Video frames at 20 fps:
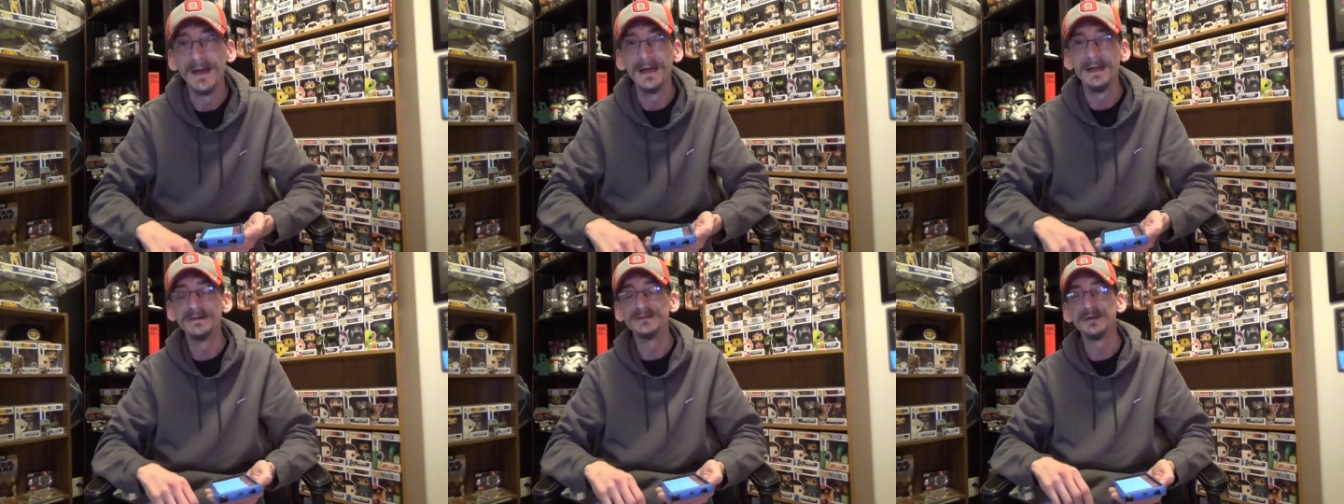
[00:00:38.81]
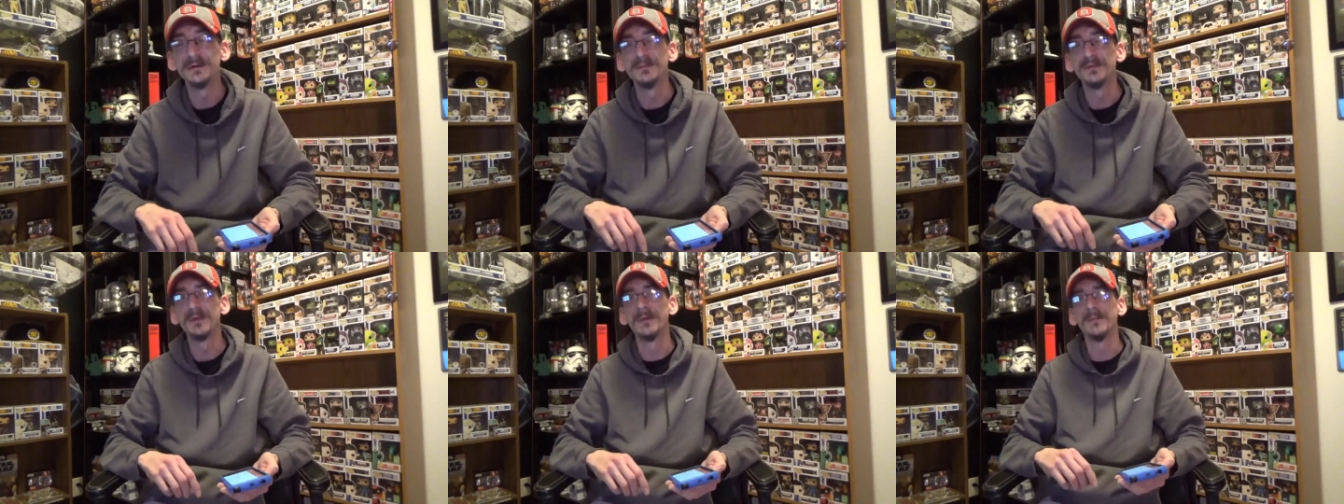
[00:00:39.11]

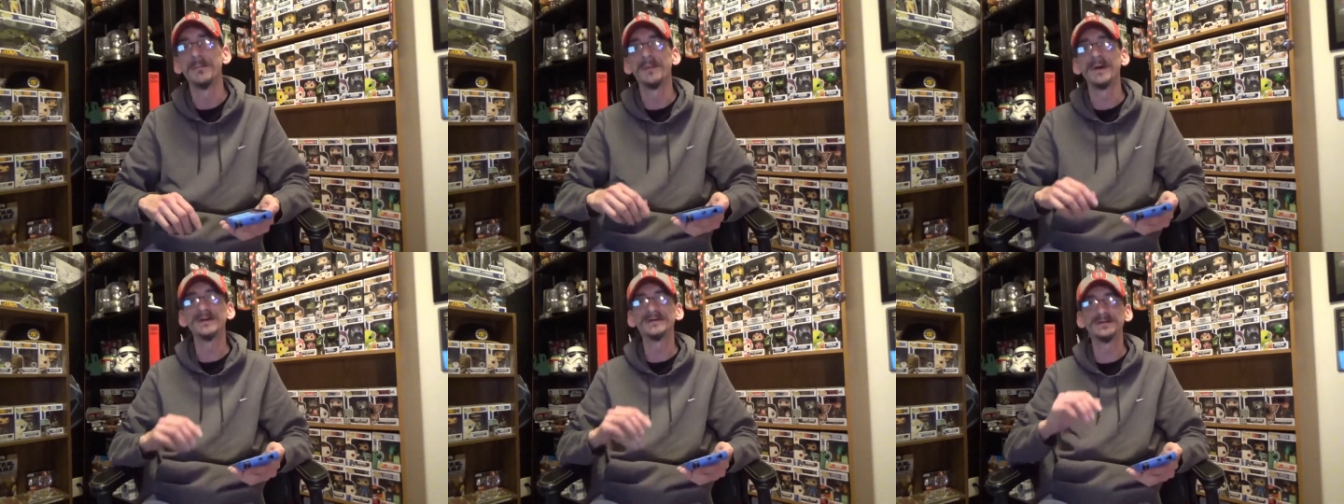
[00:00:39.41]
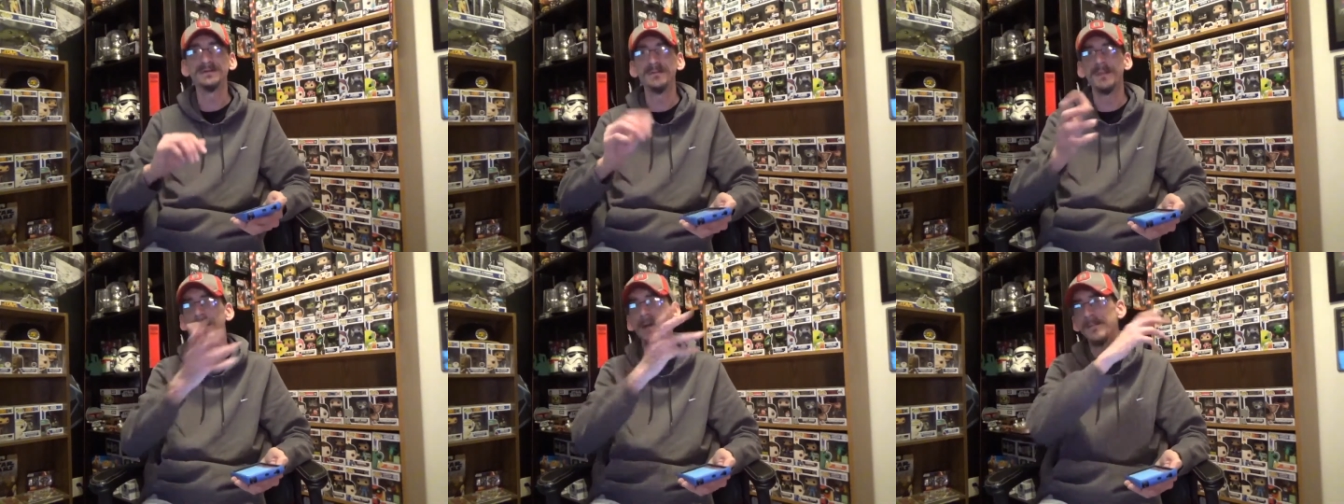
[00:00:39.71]
answer them to the
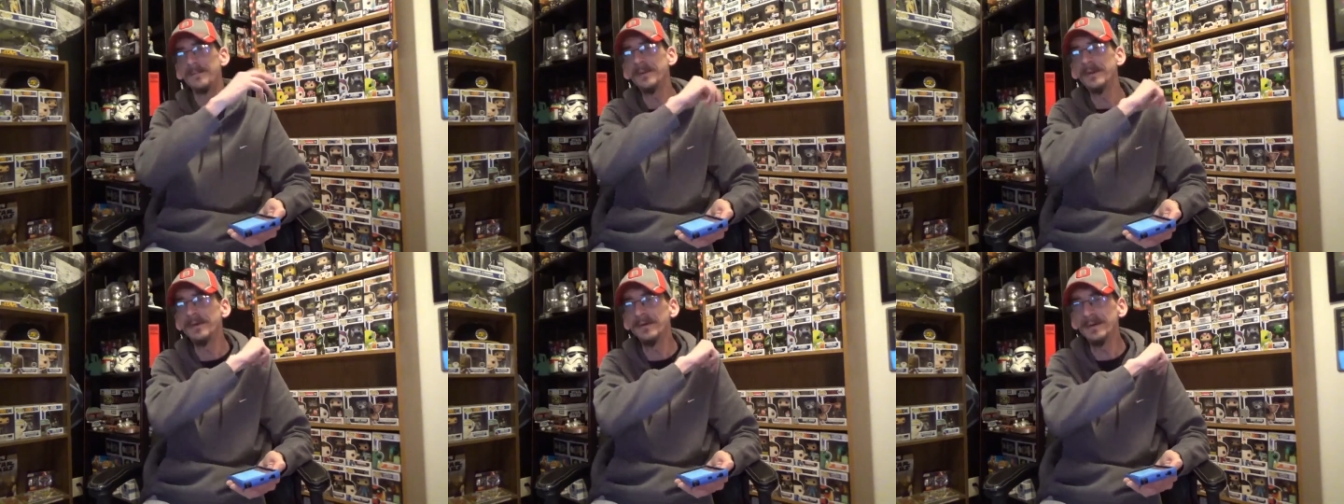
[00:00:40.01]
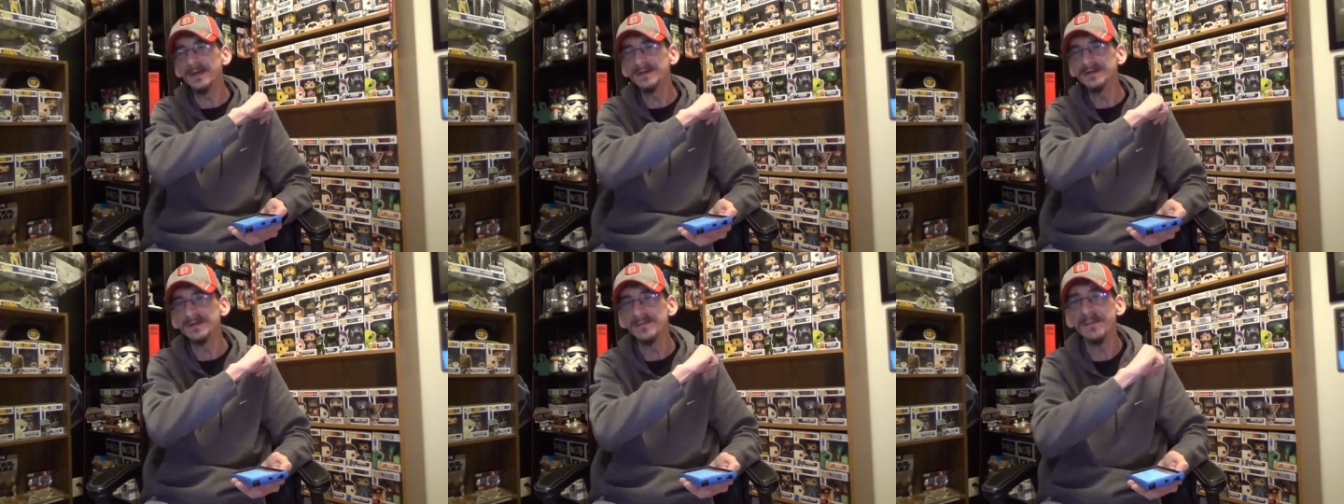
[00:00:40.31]
best of my
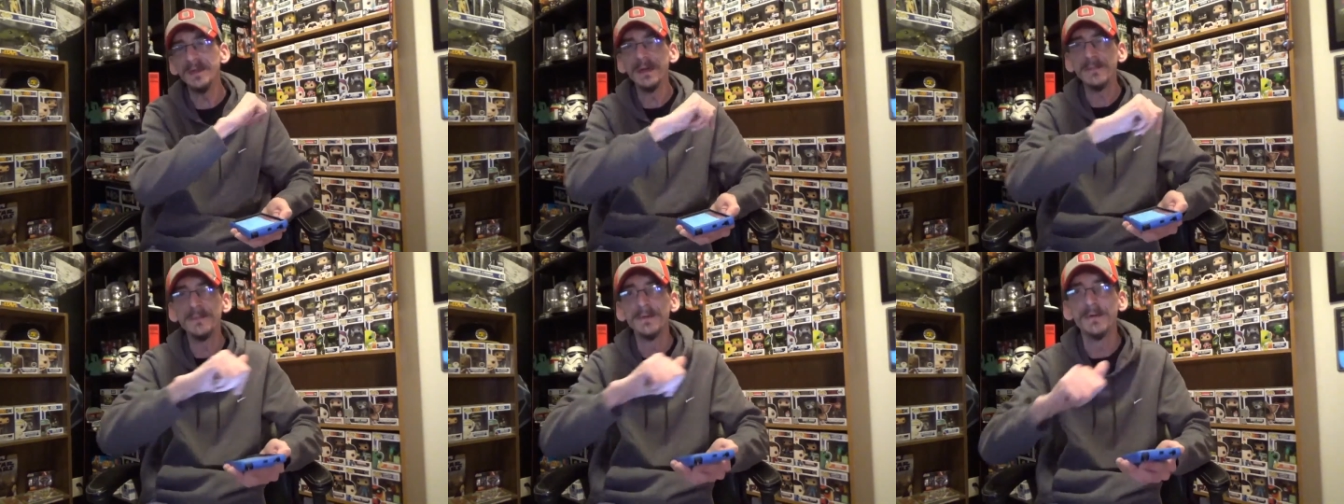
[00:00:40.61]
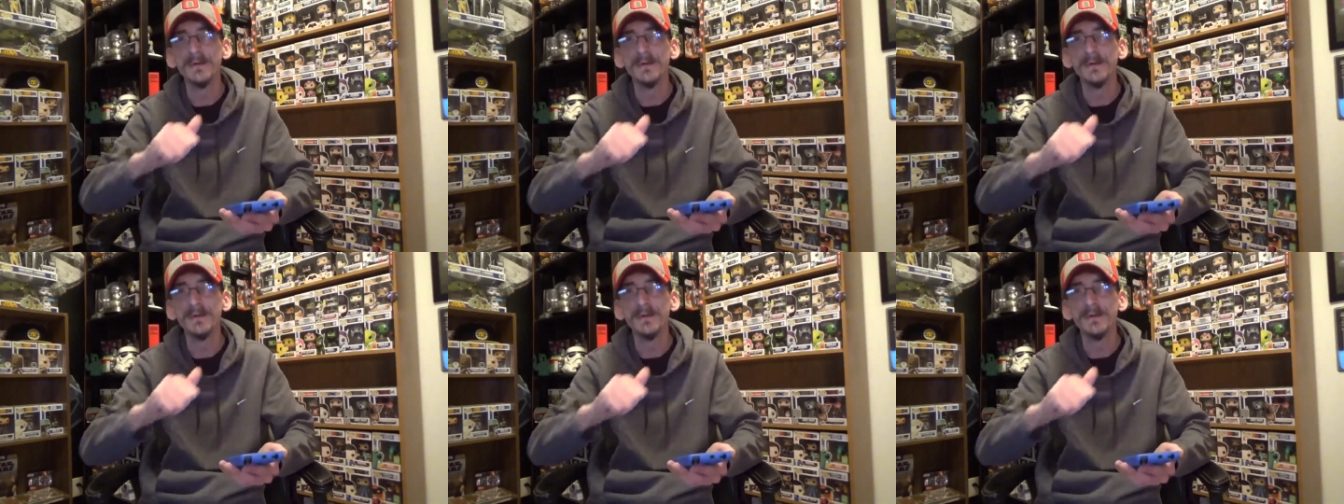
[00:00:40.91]
abilities and maybe